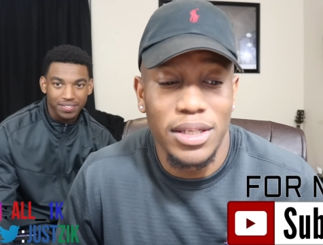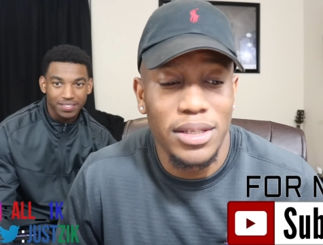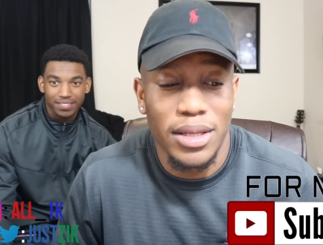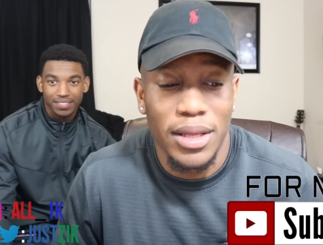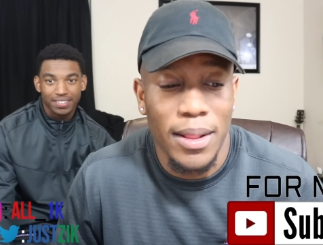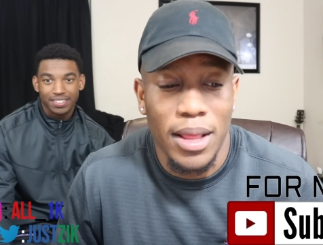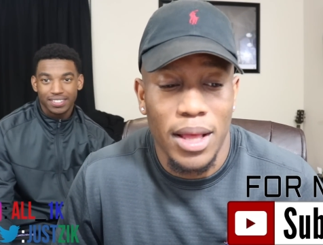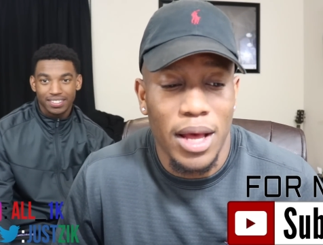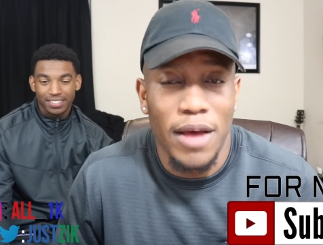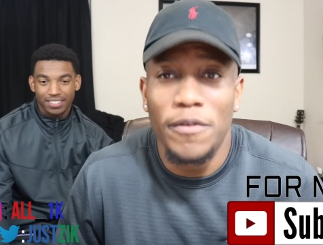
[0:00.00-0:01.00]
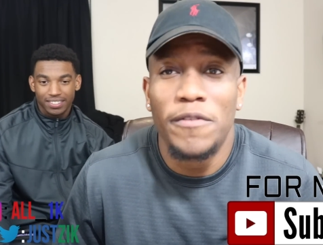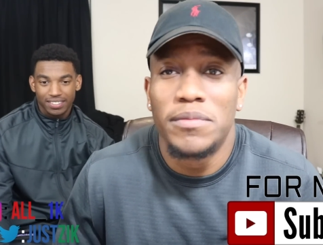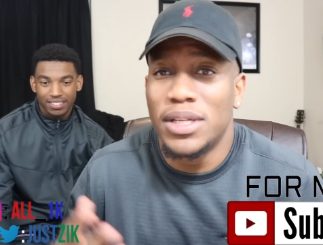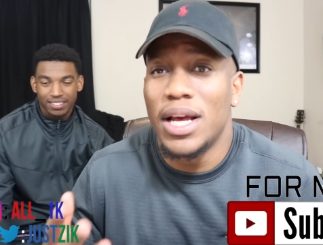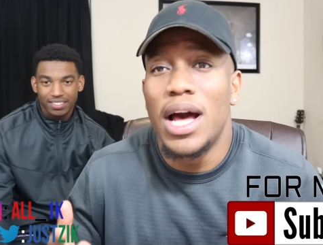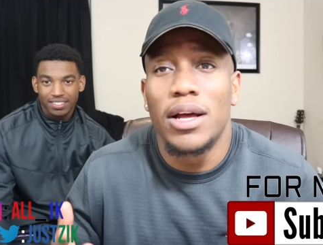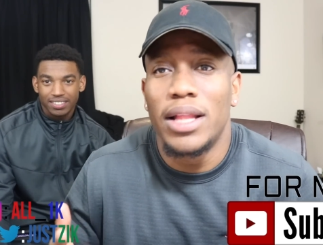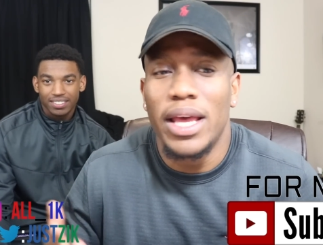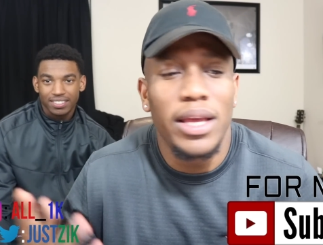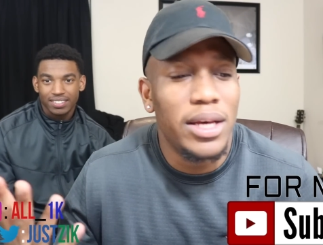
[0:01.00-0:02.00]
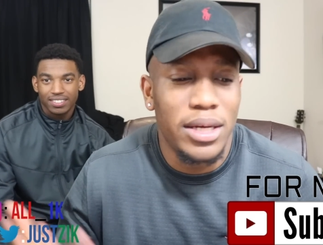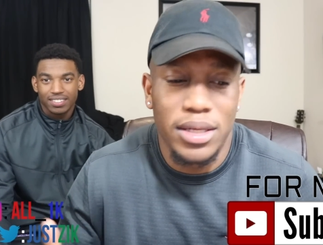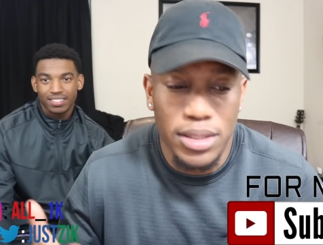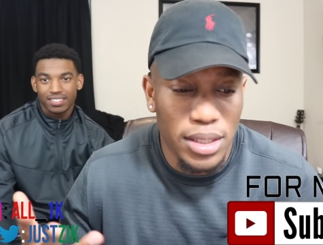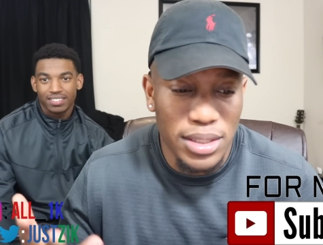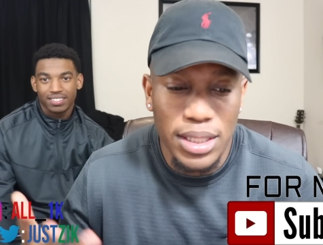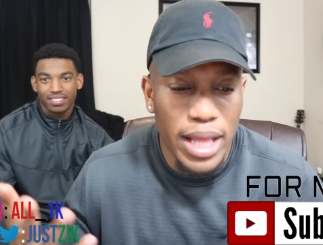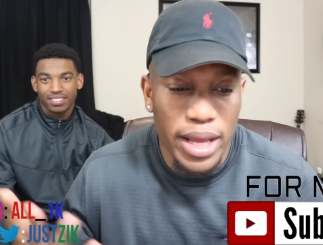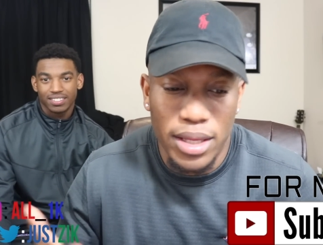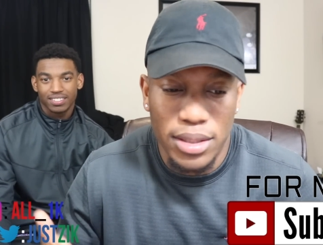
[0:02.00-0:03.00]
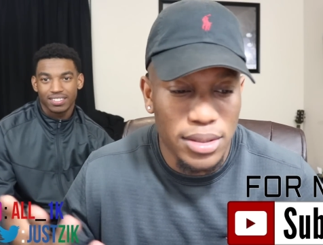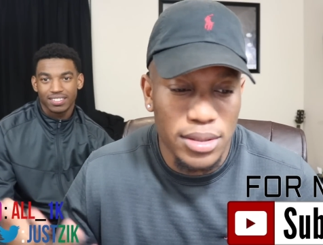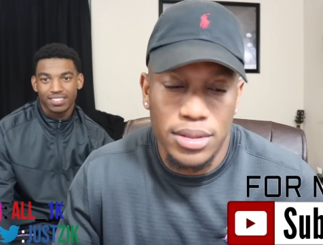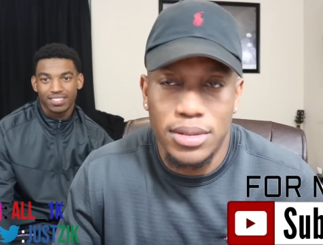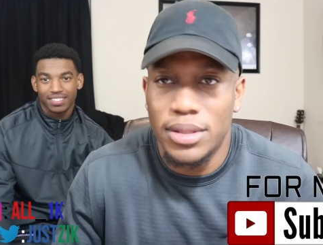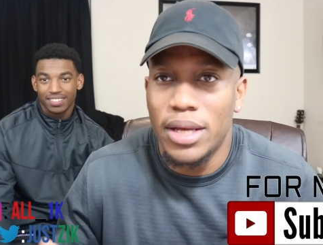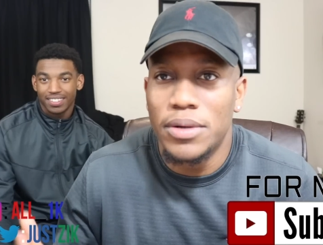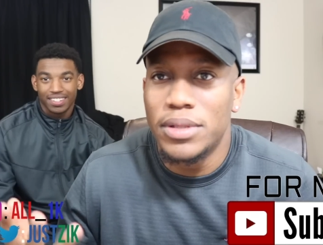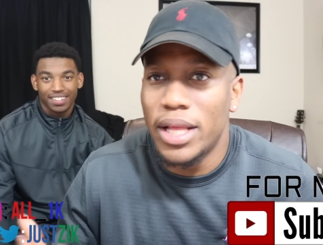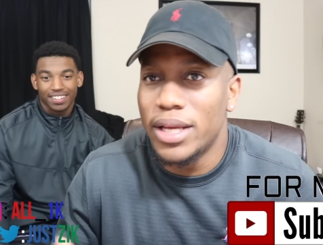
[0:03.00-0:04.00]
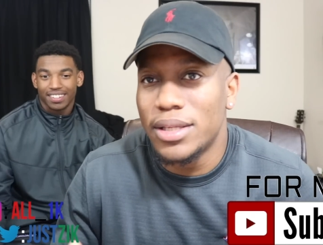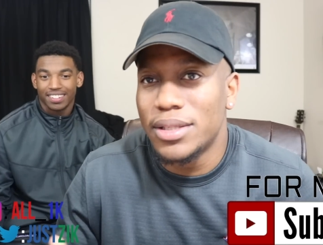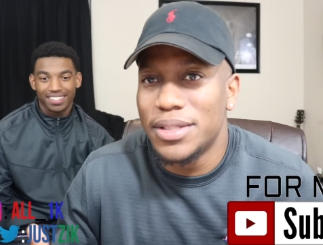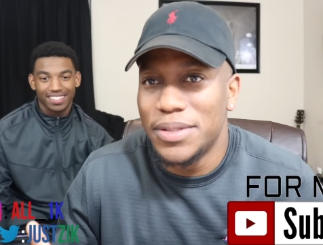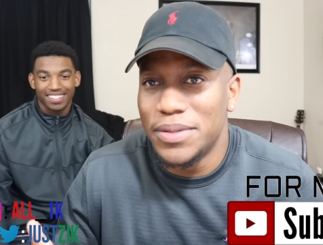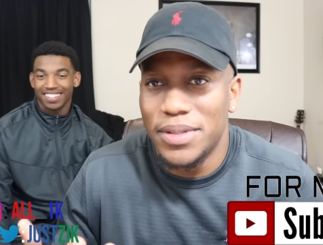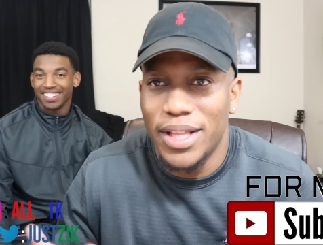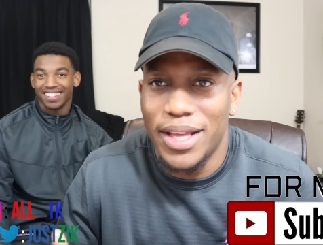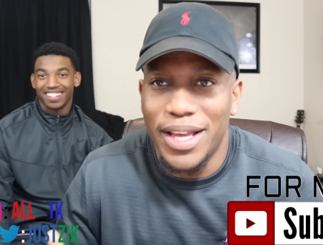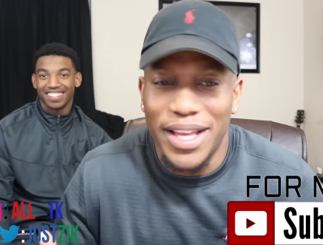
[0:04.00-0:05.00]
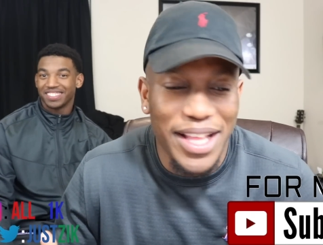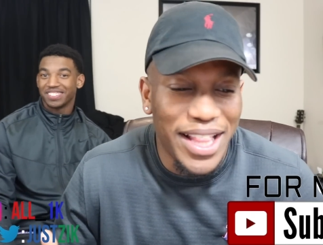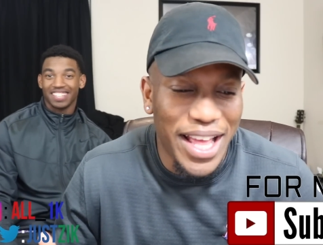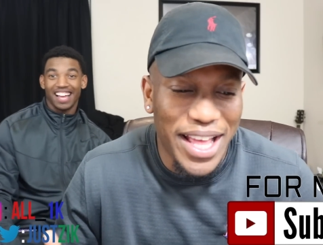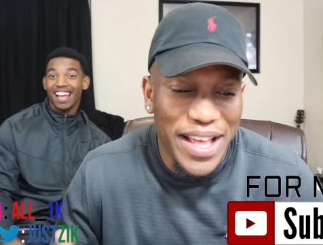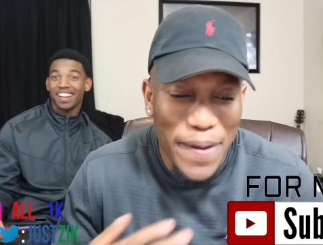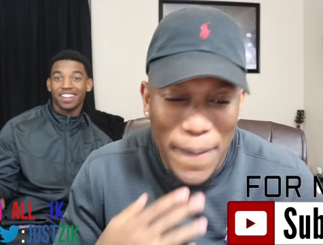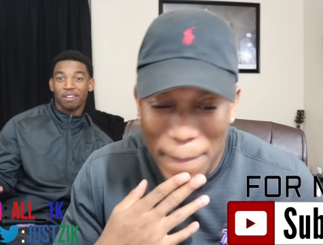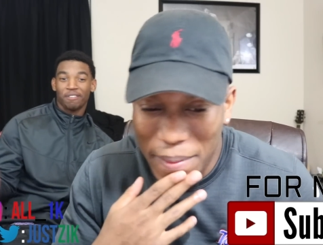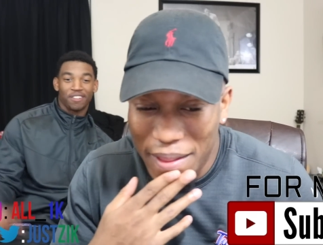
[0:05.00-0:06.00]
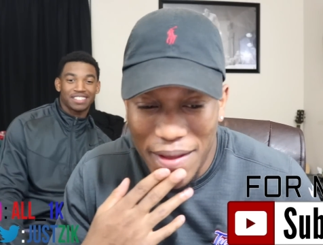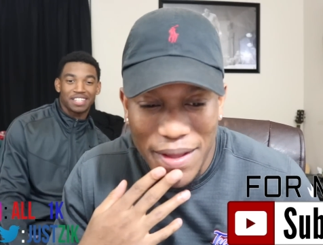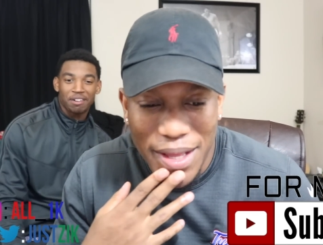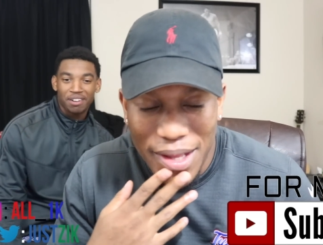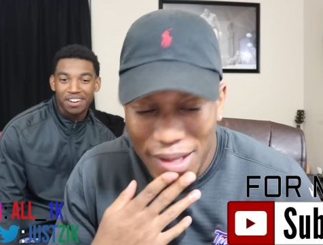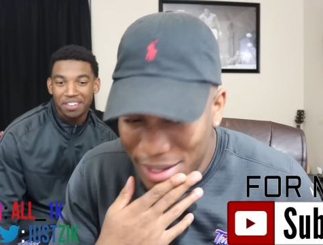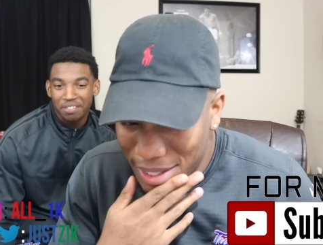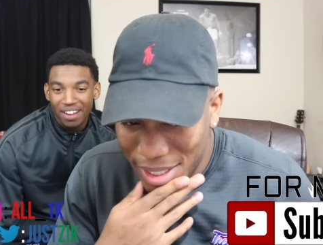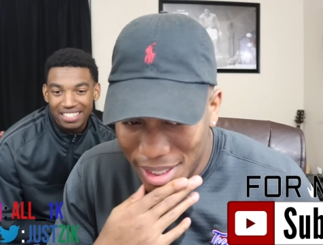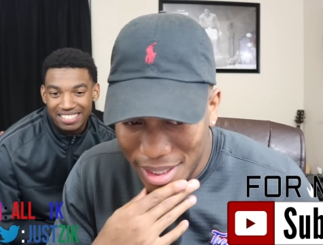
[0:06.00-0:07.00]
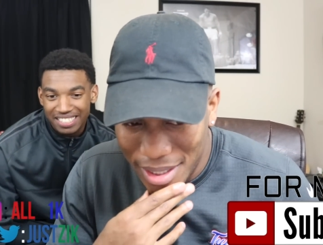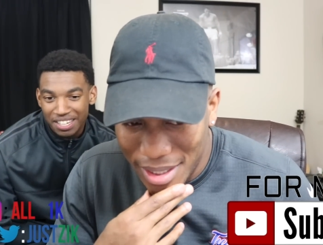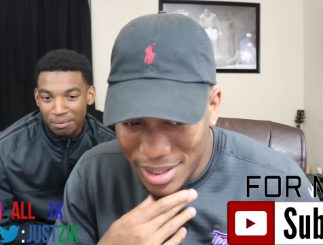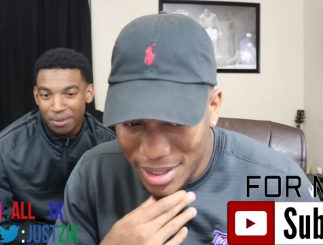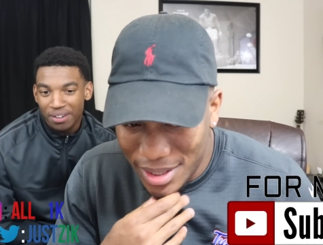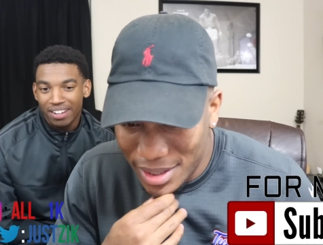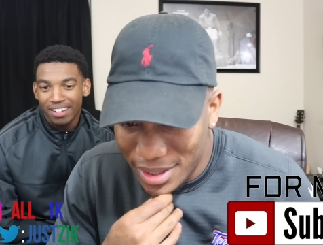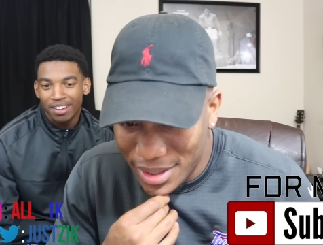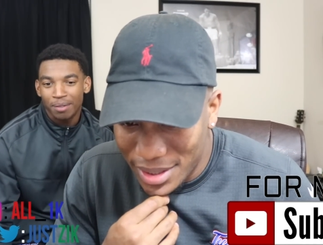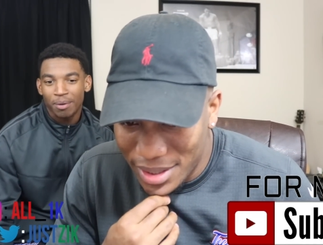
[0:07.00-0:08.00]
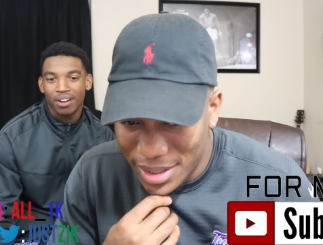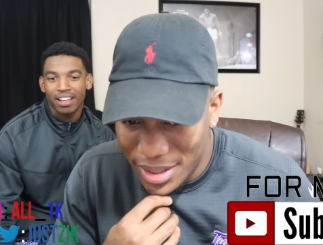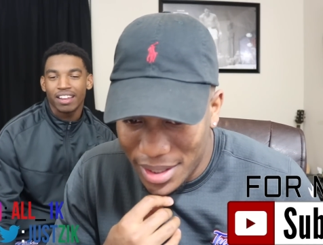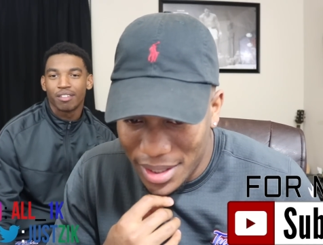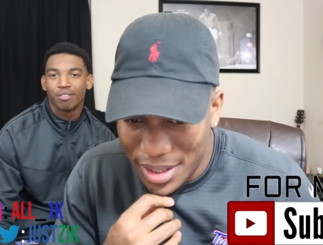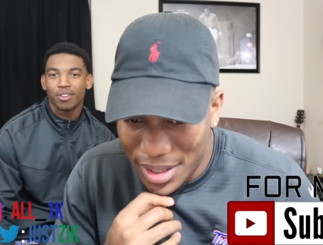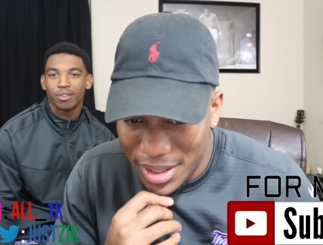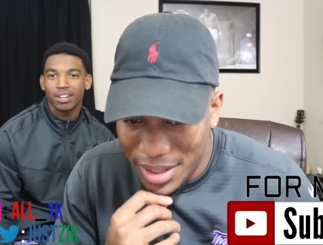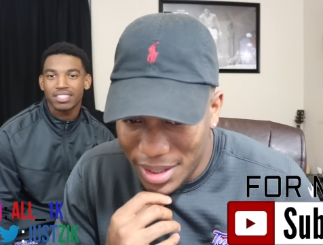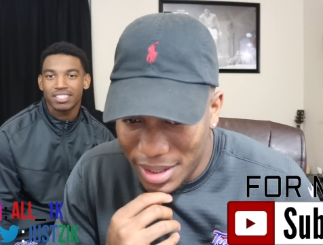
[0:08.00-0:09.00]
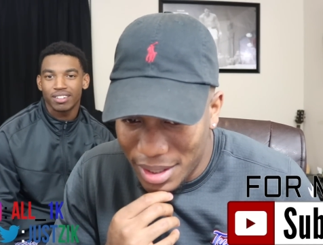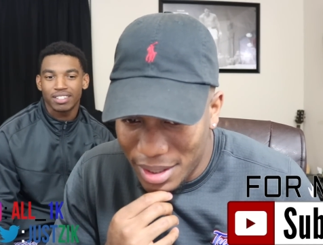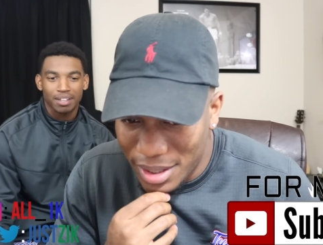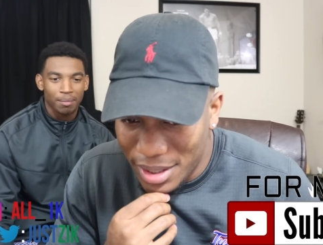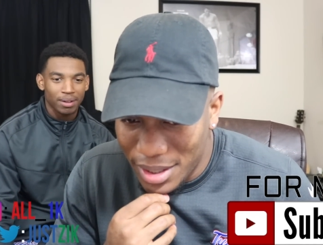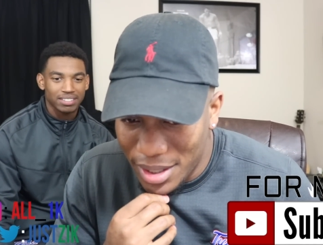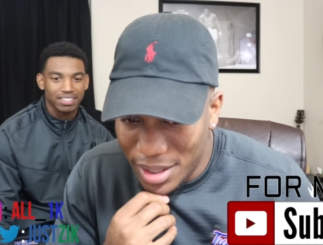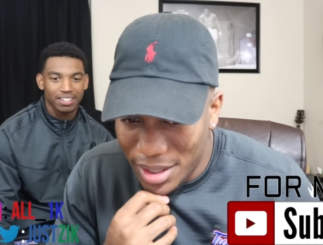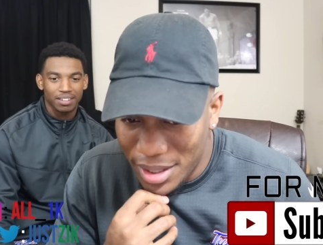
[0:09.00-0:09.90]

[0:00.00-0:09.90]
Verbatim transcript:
Speaker 1: Uh, he, if you from Chicago, like he, uh, is he like, like who, like? I
Speaker 2: ain't, that's my first time hearing him. I just seen him on a um on an interview. That's the only time I seen